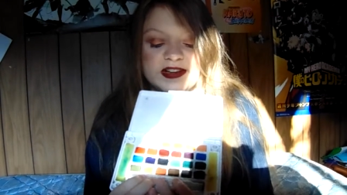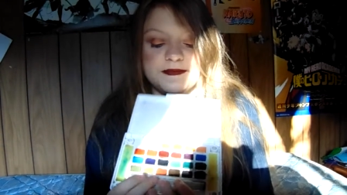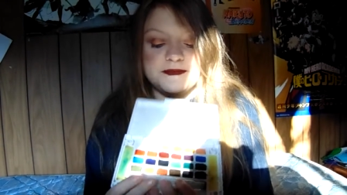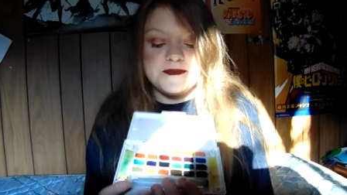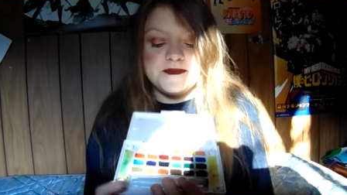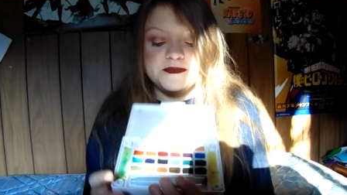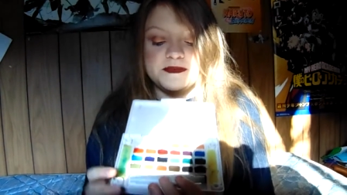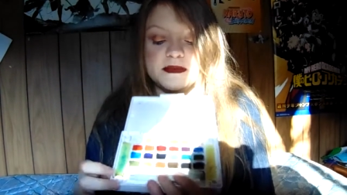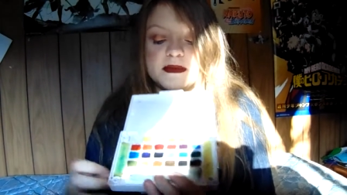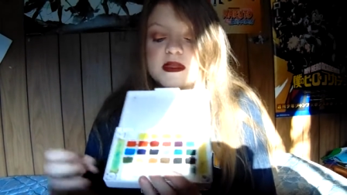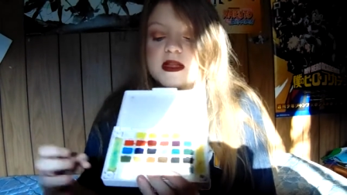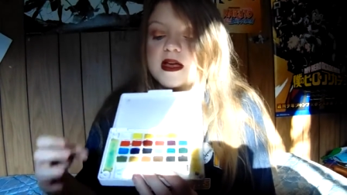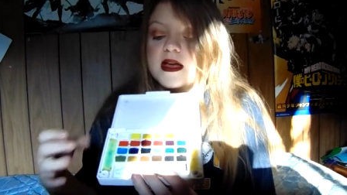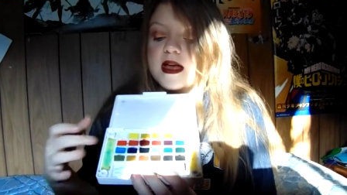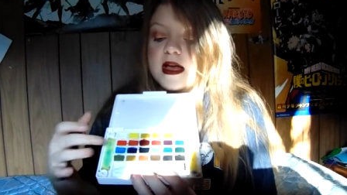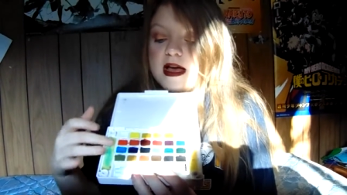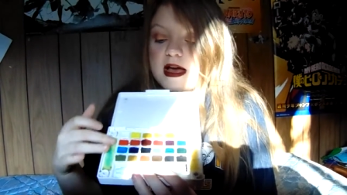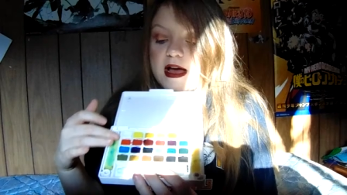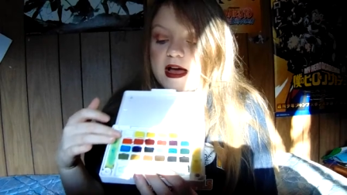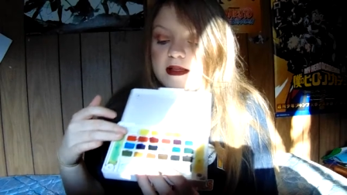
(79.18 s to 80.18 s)
it.
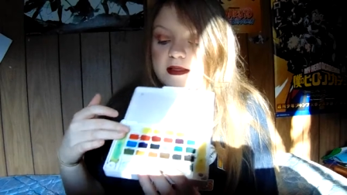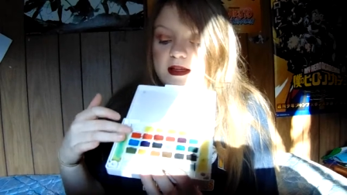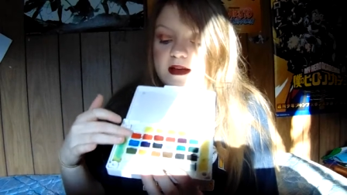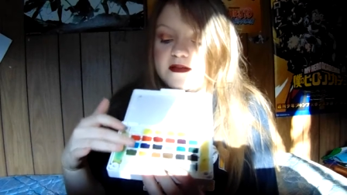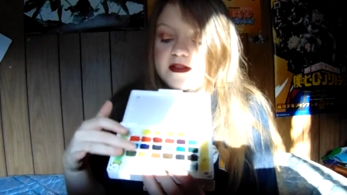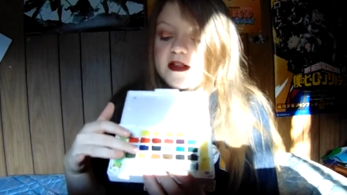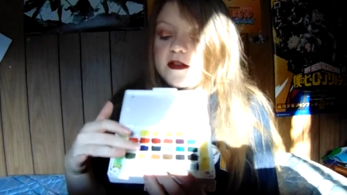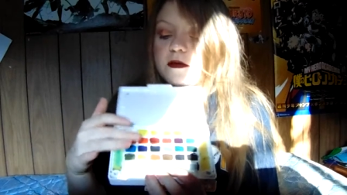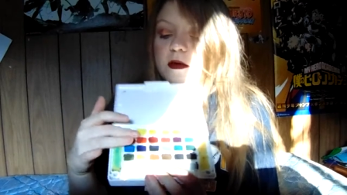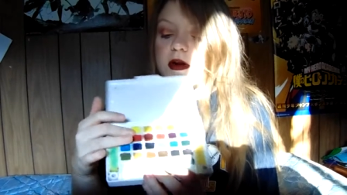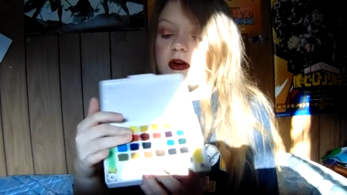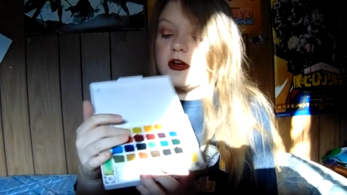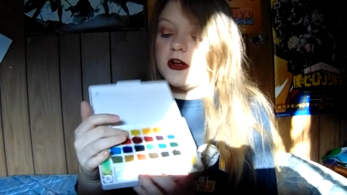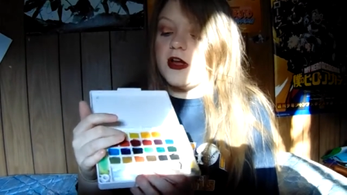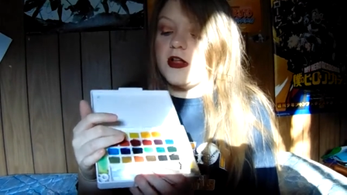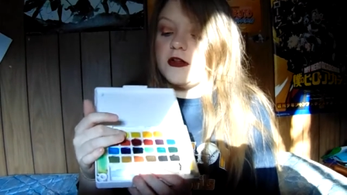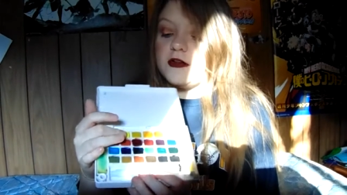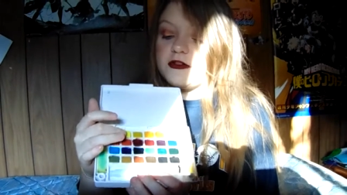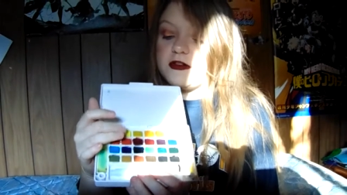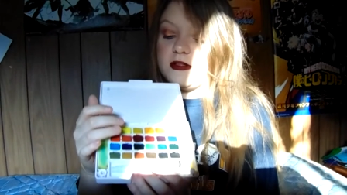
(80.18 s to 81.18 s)
I love these
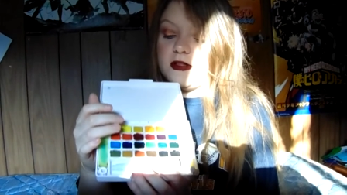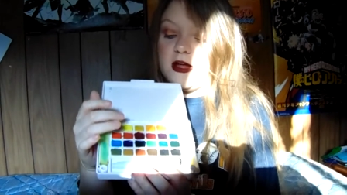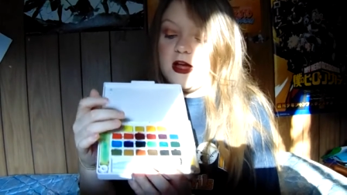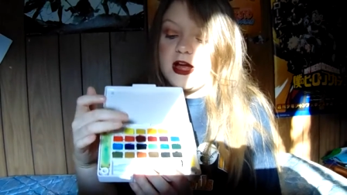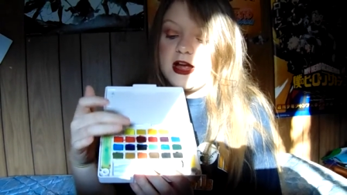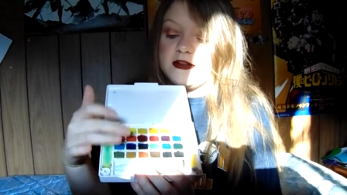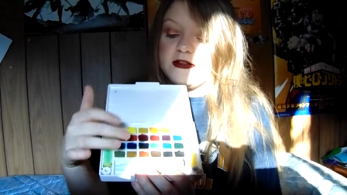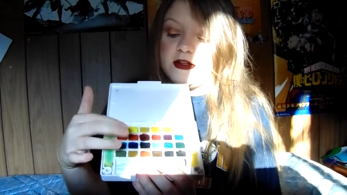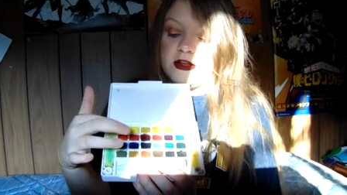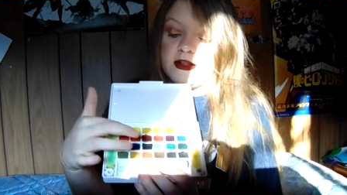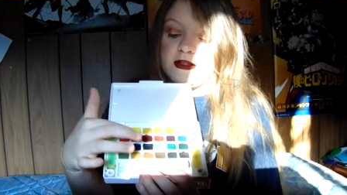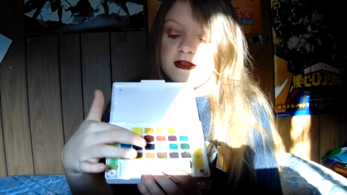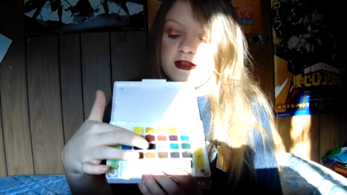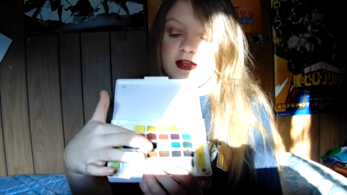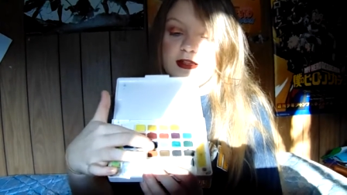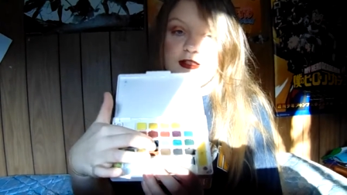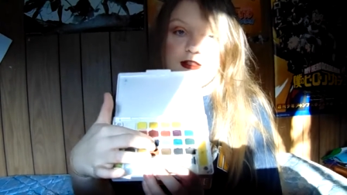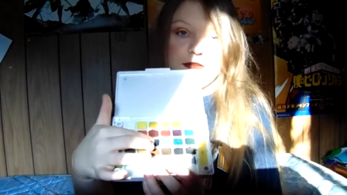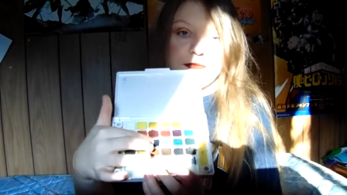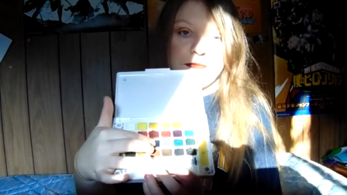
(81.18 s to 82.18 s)
watercolors a lot. As you can
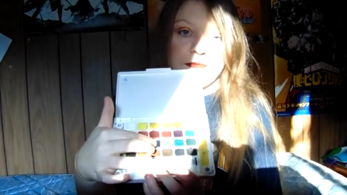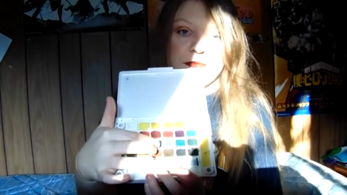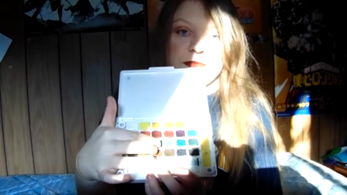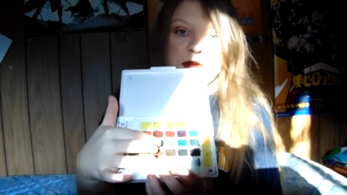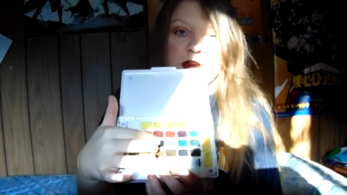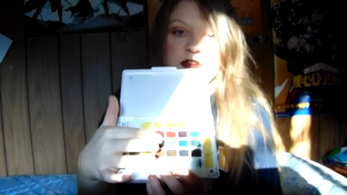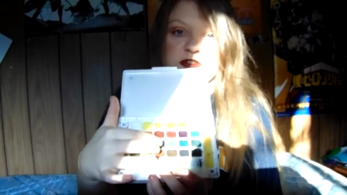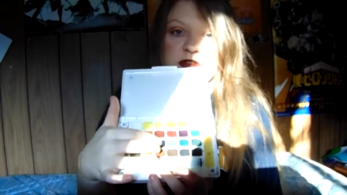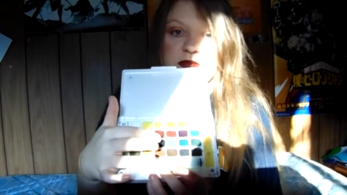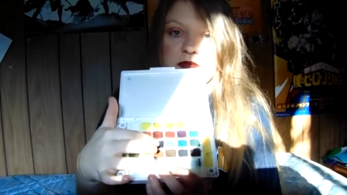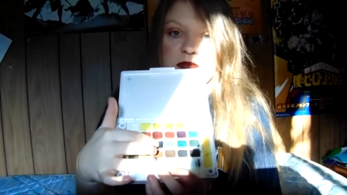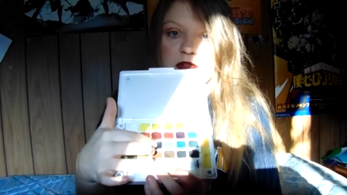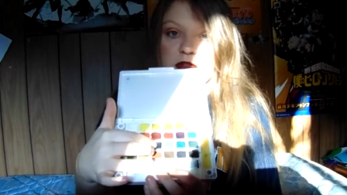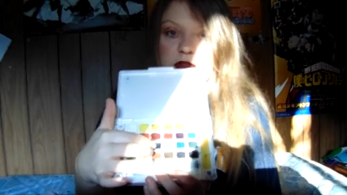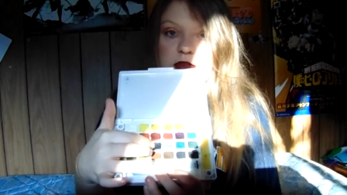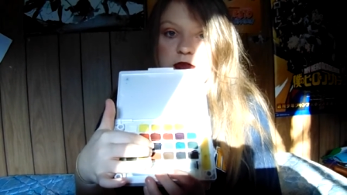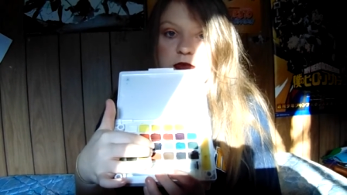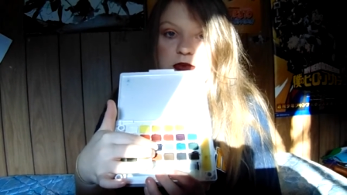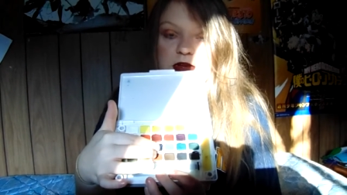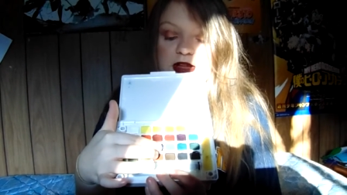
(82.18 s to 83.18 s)
see, this Prussian
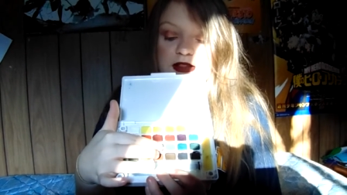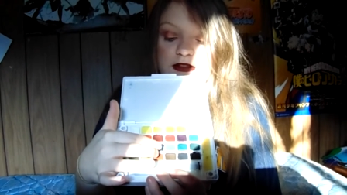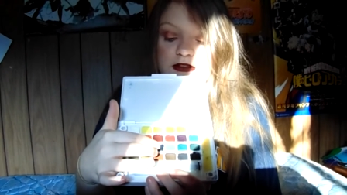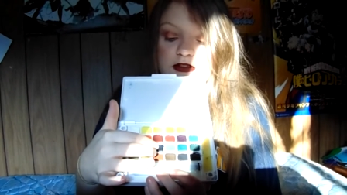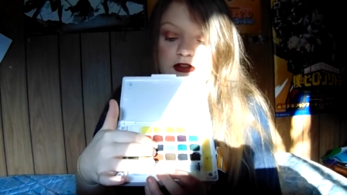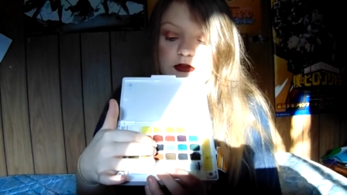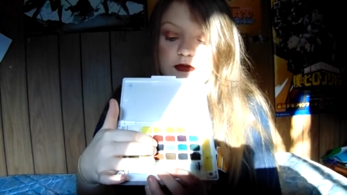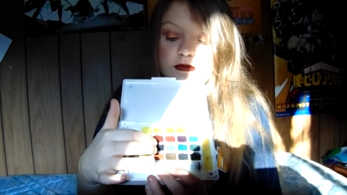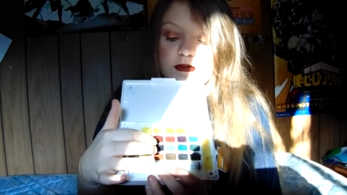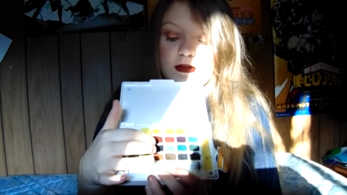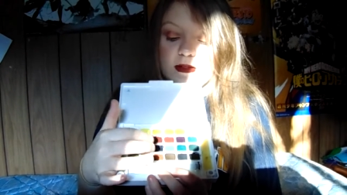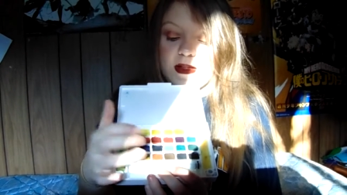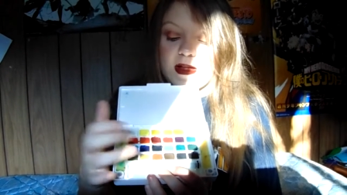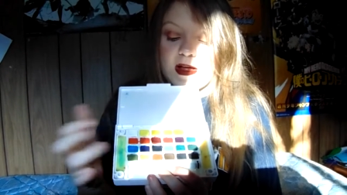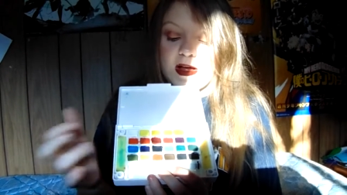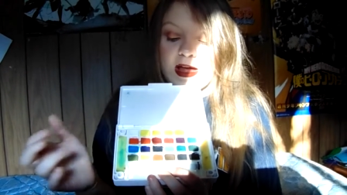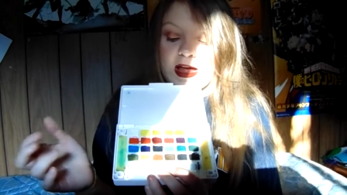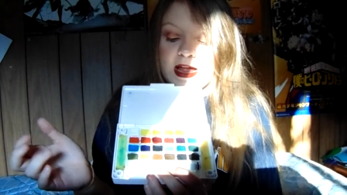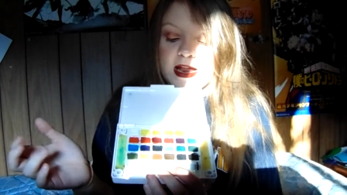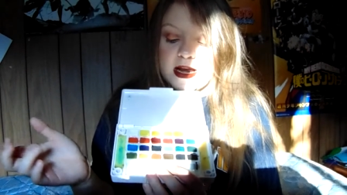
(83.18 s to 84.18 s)
blue gets used a
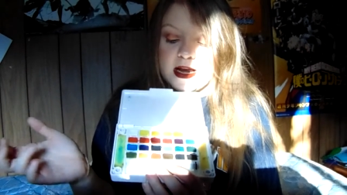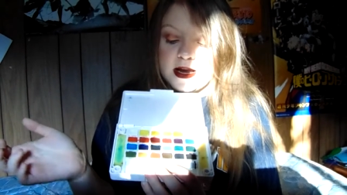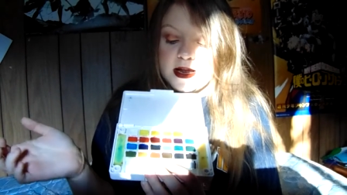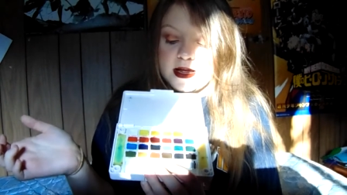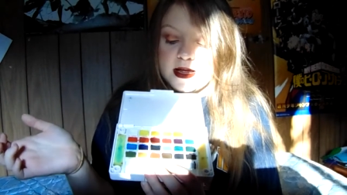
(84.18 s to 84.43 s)
lot.